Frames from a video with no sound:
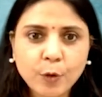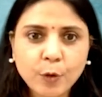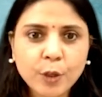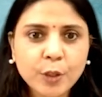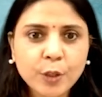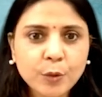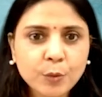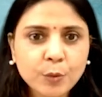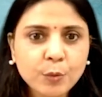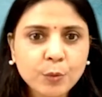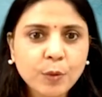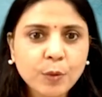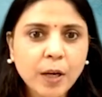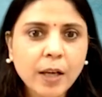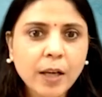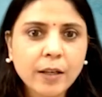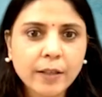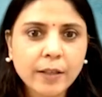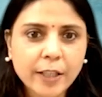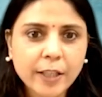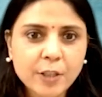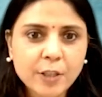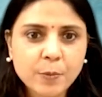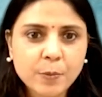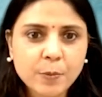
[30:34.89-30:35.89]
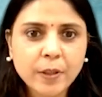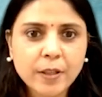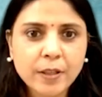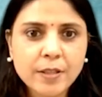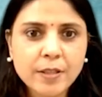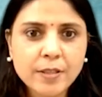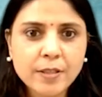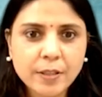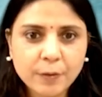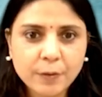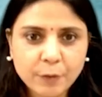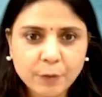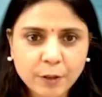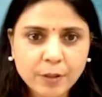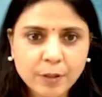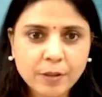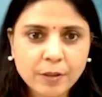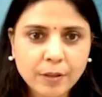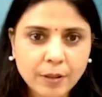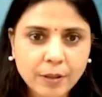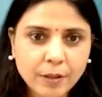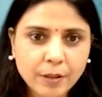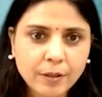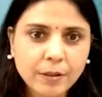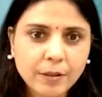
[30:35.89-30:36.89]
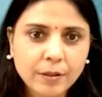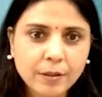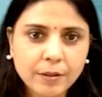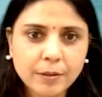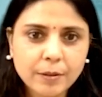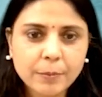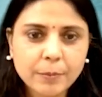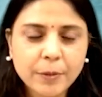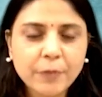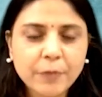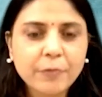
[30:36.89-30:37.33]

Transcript: what you are experiencing will